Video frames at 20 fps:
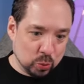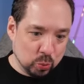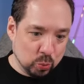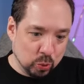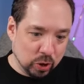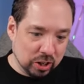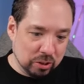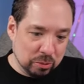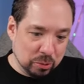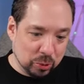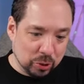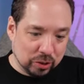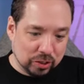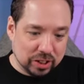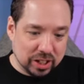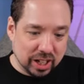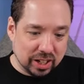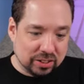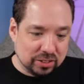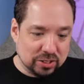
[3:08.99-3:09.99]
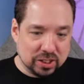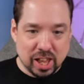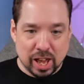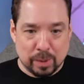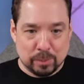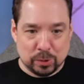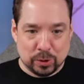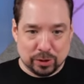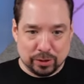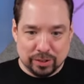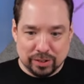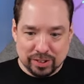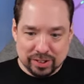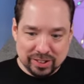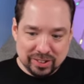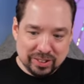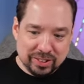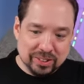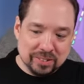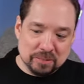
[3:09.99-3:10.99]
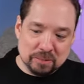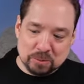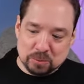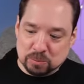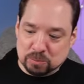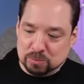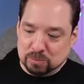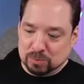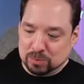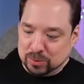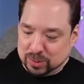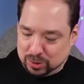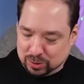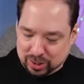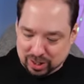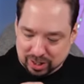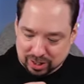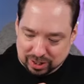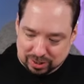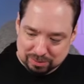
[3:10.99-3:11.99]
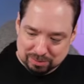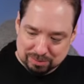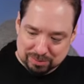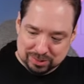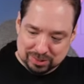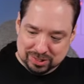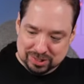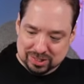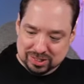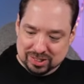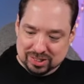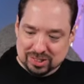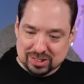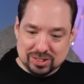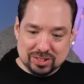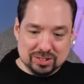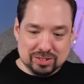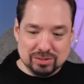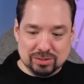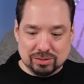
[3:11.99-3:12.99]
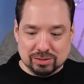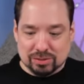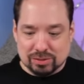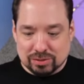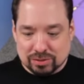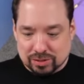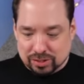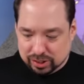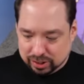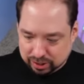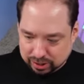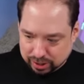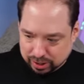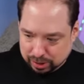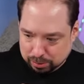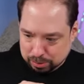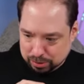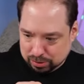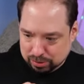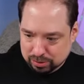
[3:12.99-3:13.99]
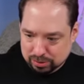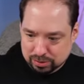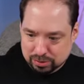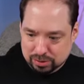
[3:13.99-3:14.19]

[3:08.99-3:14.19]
One more desk adapter. Okay. Oh, little cable.